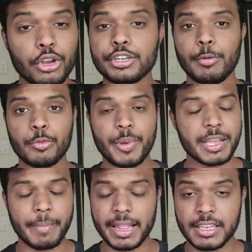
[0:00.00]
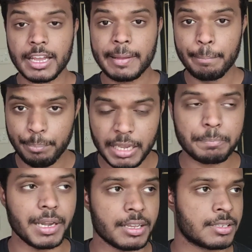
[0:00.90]
And talking about big, man,
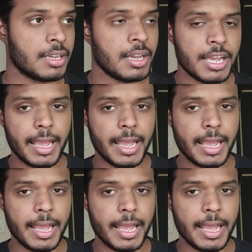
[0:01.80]
big players.